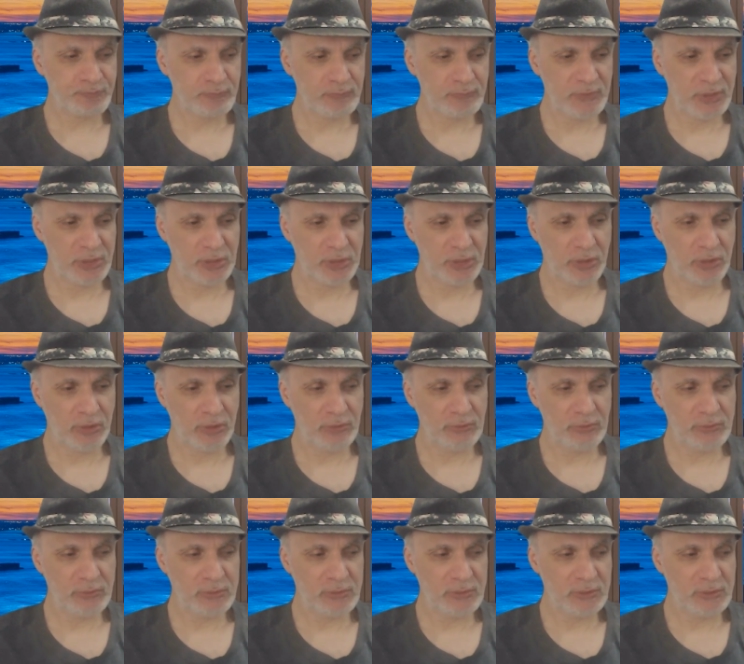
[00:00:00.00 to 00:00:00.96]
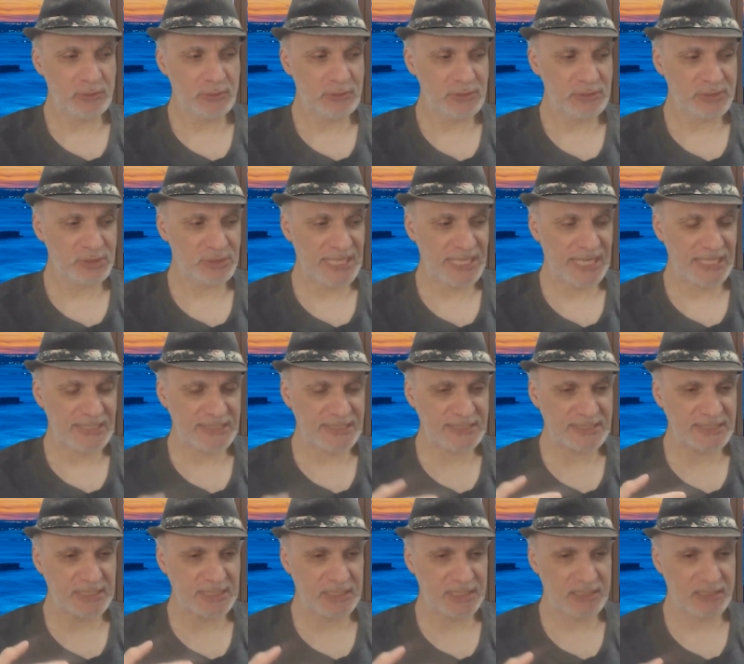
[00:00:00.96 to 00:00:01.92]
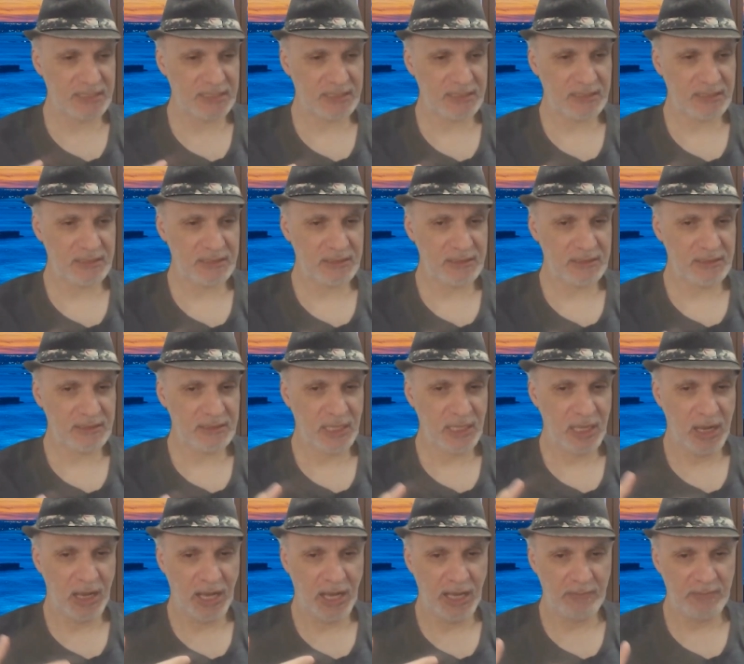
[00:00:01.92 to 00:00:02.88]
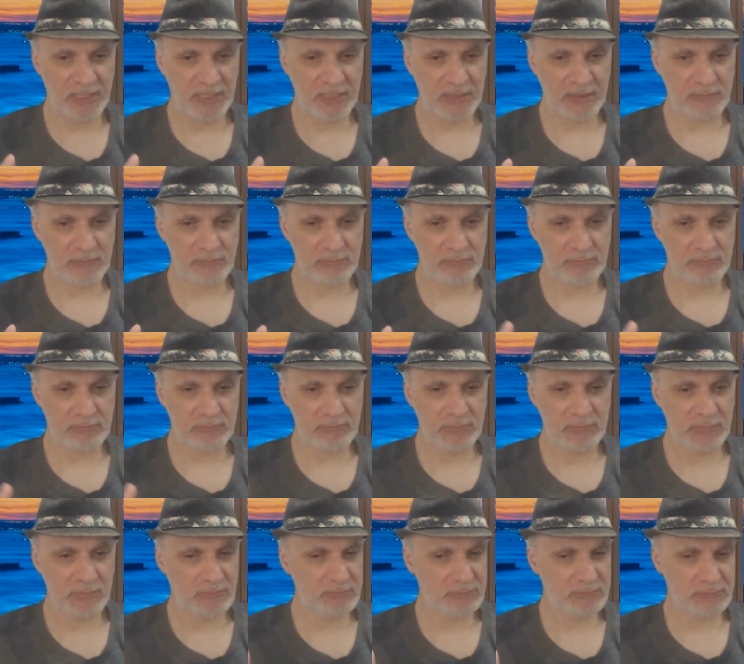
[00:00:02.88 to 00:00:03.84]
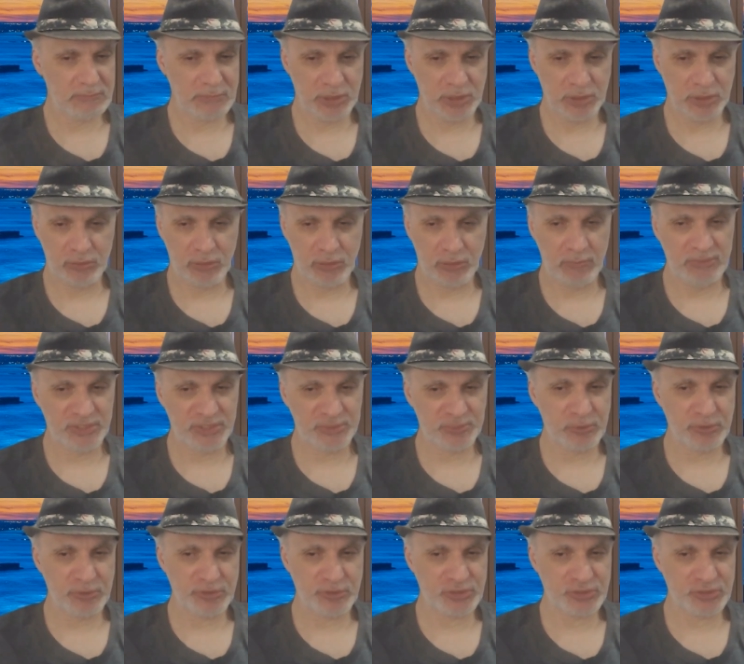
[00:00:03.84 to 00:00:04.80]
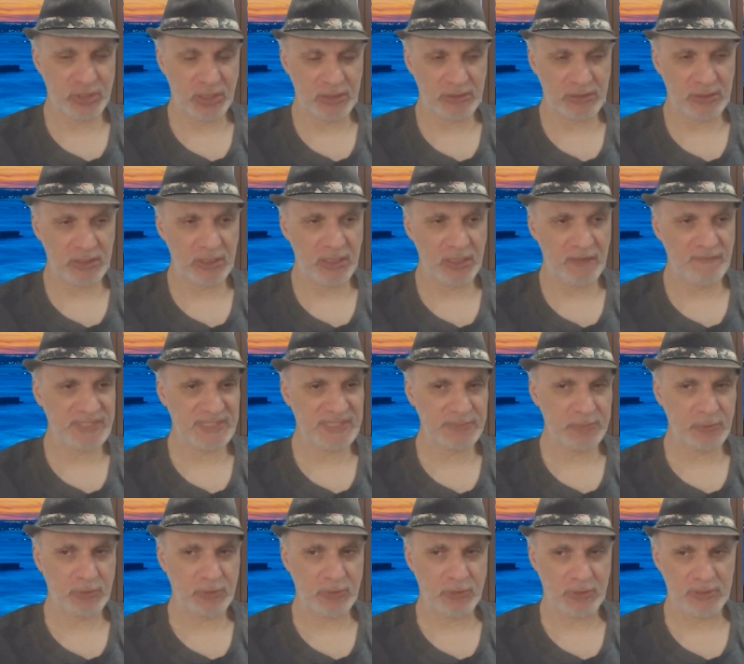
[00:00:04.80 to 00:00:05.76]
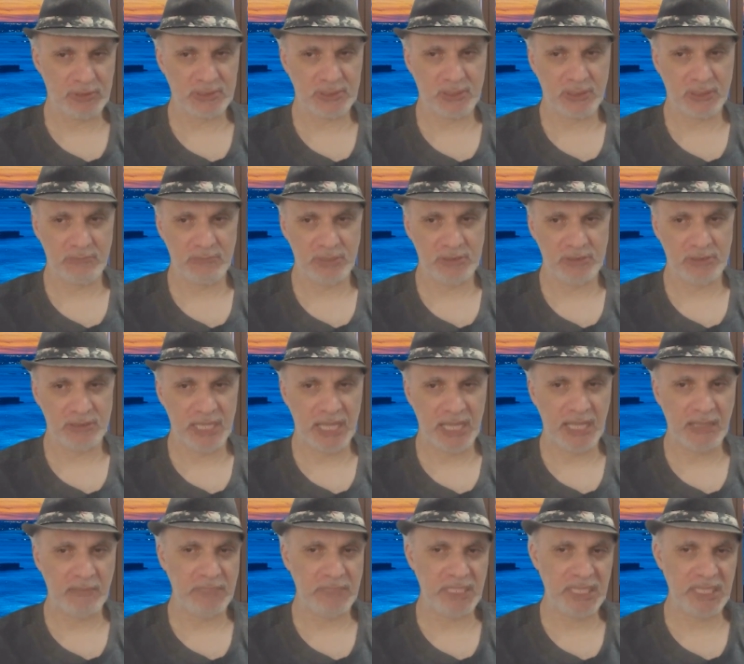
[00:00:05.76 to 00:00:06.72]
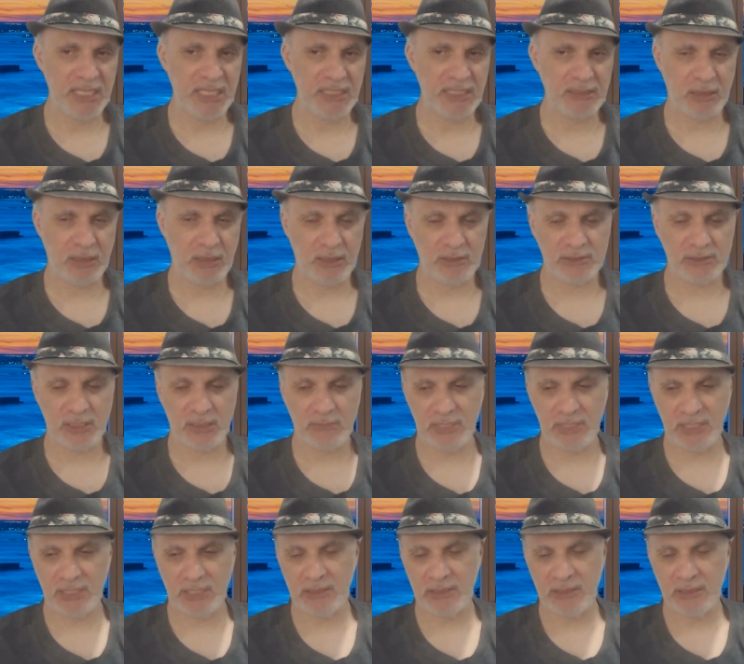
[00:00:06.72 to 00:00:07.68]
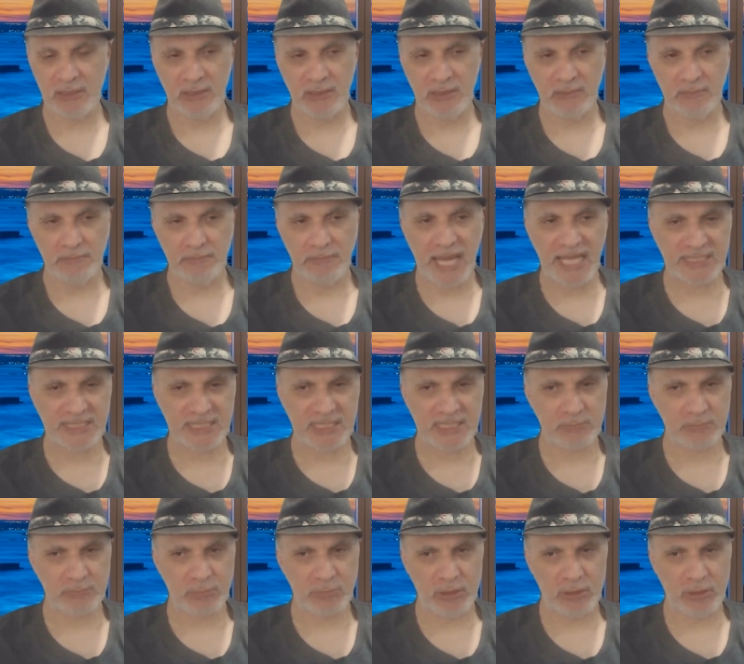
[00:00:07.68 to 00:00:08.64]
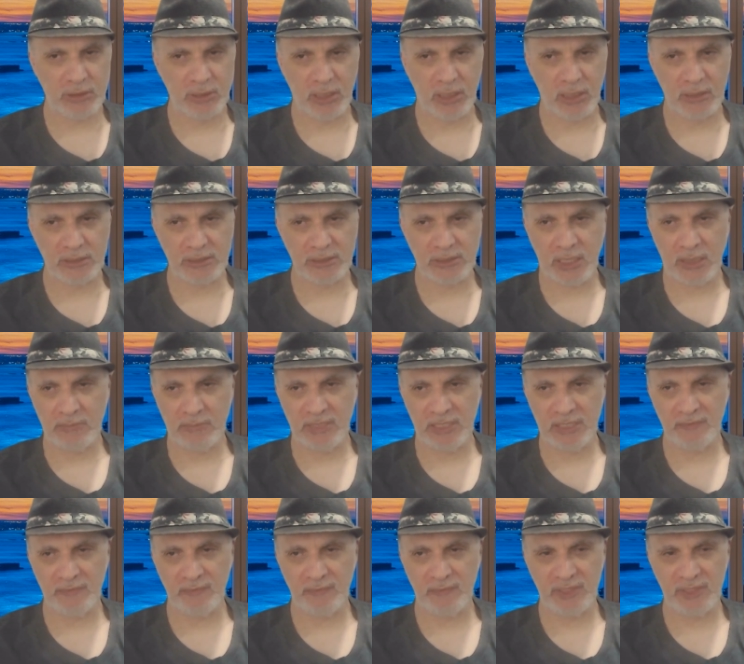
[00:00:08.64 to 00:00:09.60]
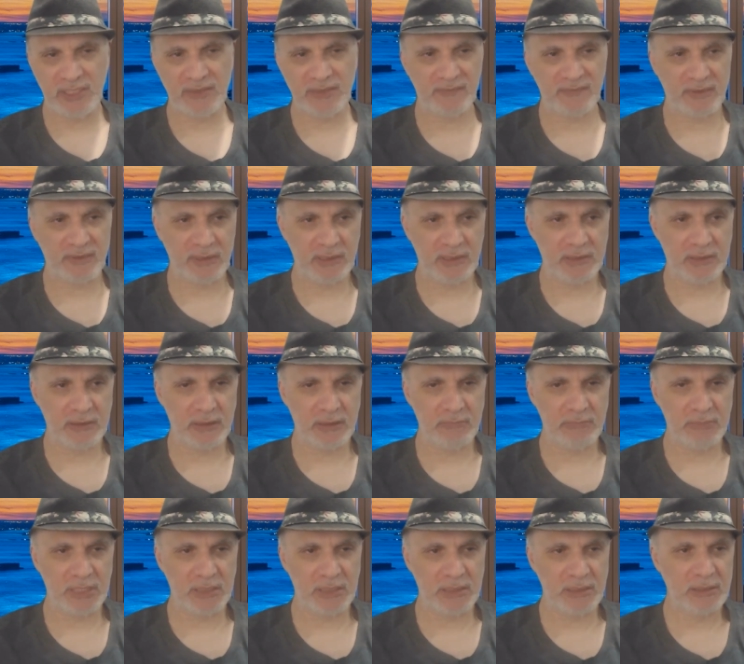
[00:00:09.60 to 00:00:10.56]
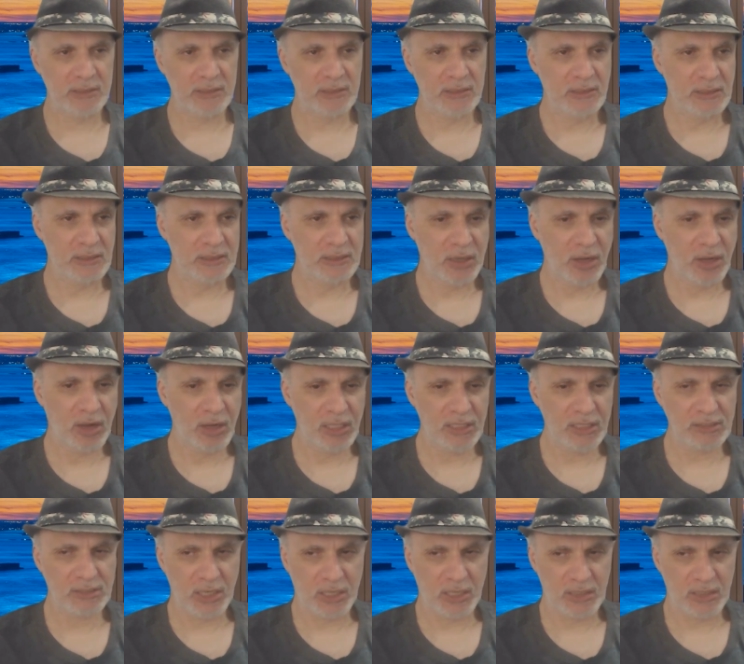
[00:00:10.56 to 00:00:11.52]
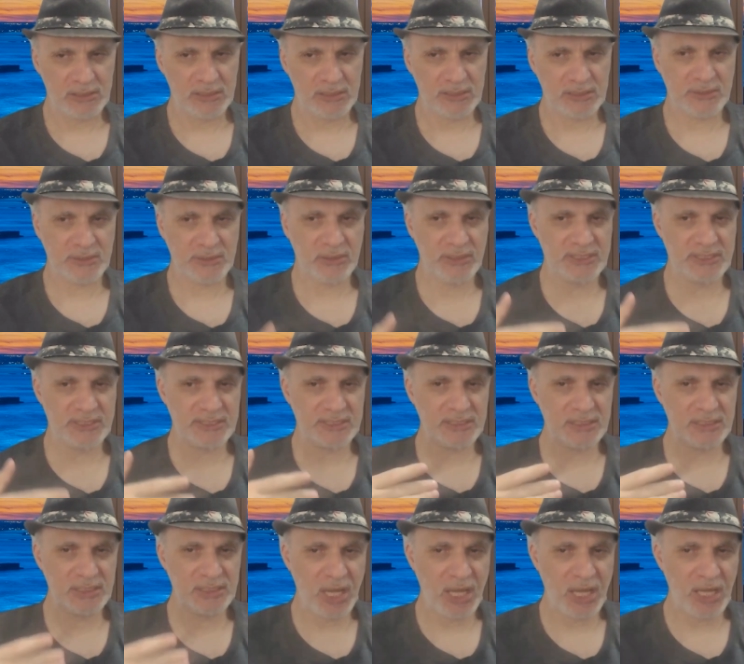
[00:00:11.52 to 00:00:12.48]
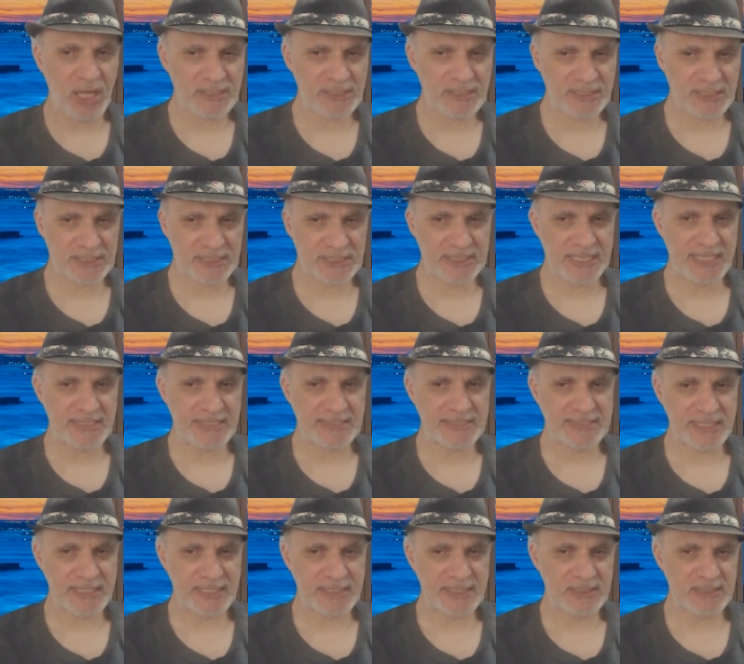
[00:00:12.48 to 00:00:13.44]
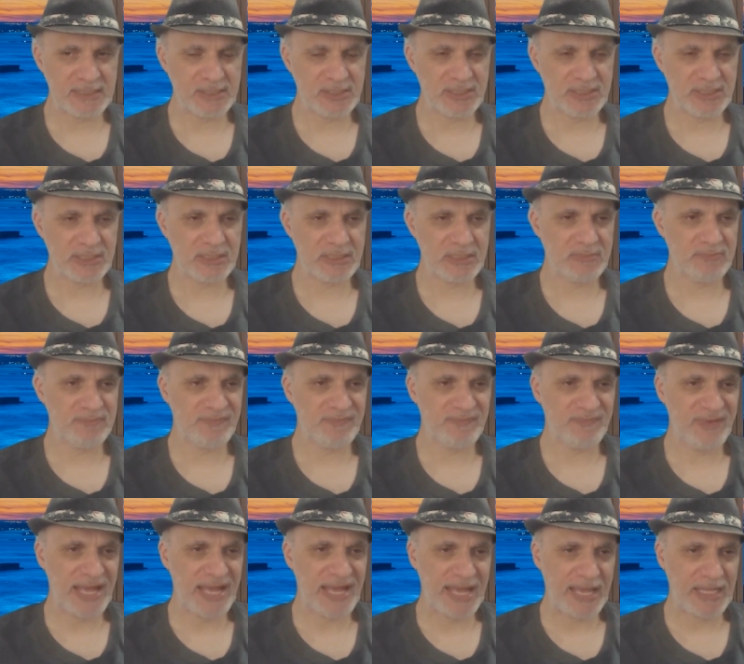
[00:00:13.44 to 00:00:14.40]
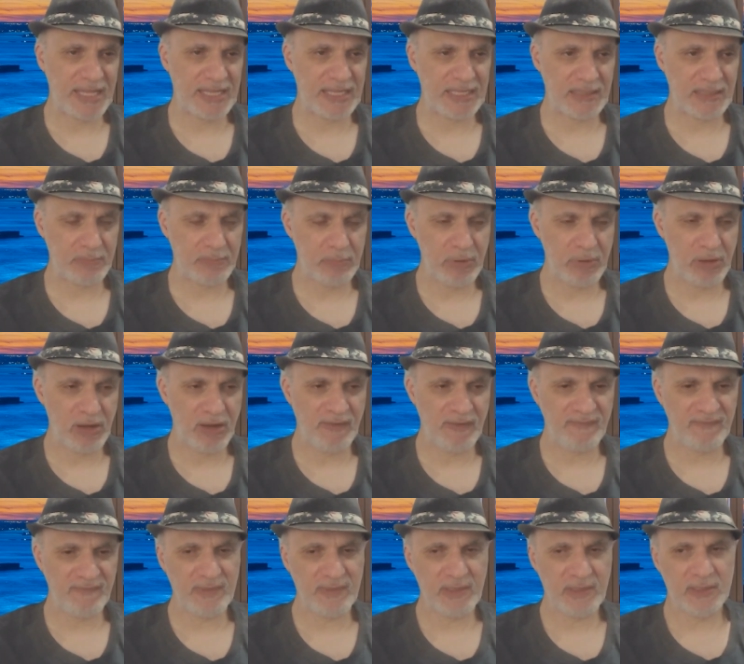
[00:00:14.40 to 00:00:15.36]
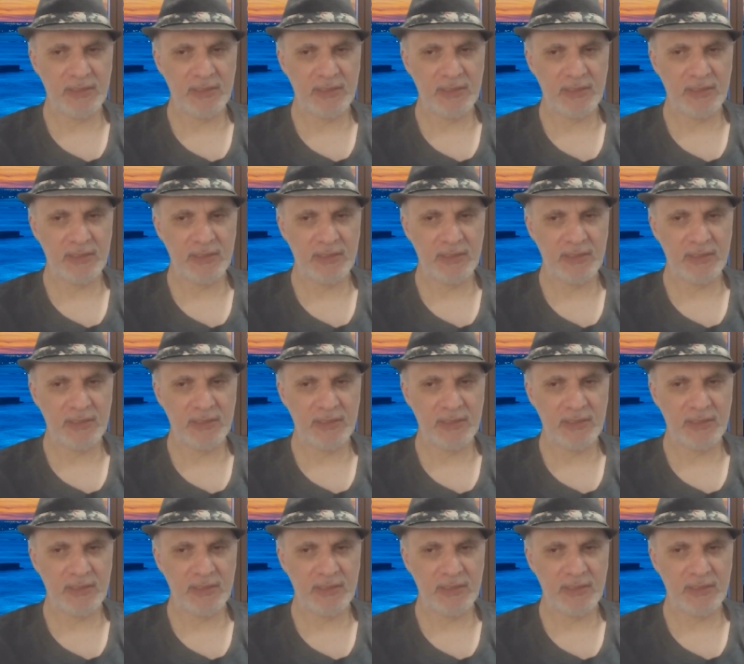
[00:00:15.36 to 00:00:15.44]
you know, so that's a, I'm a, you know, I'm a sports nut. I love sports. I'm an NBA nut. I'm a basketball nut. I'm a whatever. I'm a car nut. So it's not in that sense. It's just like fan and a buff